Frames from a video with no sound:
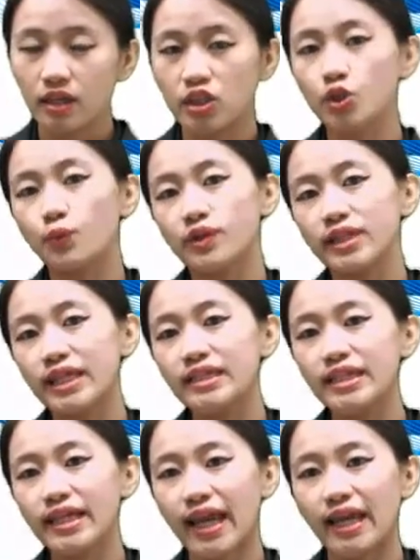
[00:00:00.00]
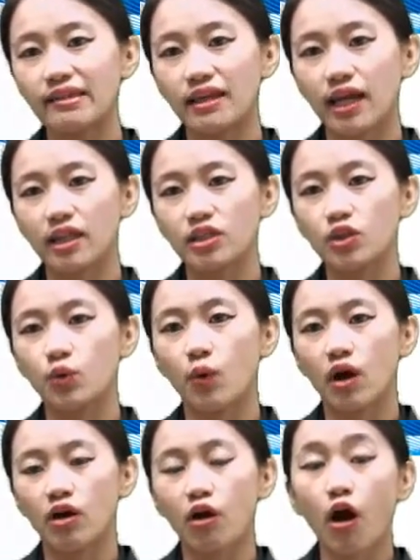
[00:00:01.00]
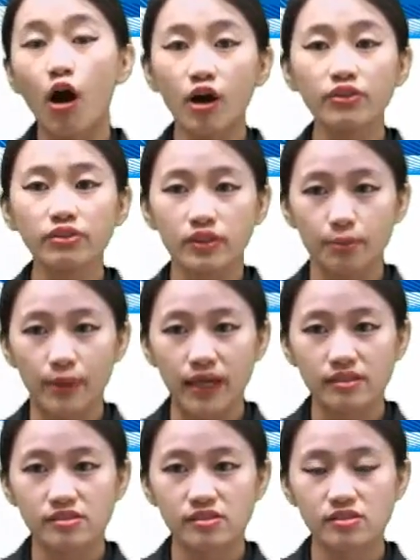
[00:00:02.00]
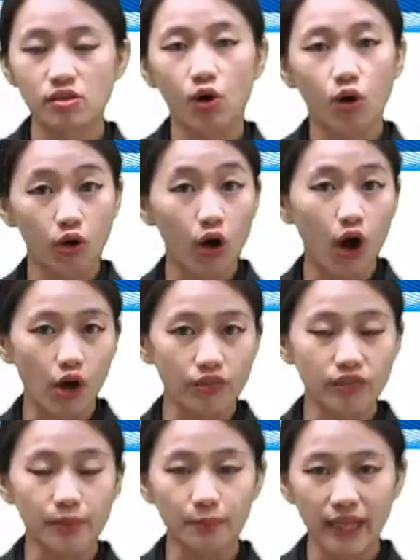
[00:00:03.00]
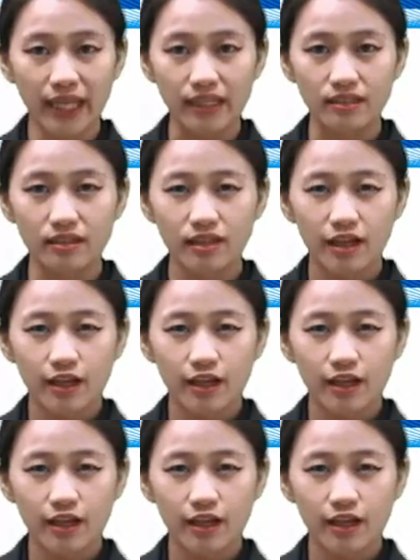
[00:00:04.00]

you would indicate that you are on the bus or on the plane.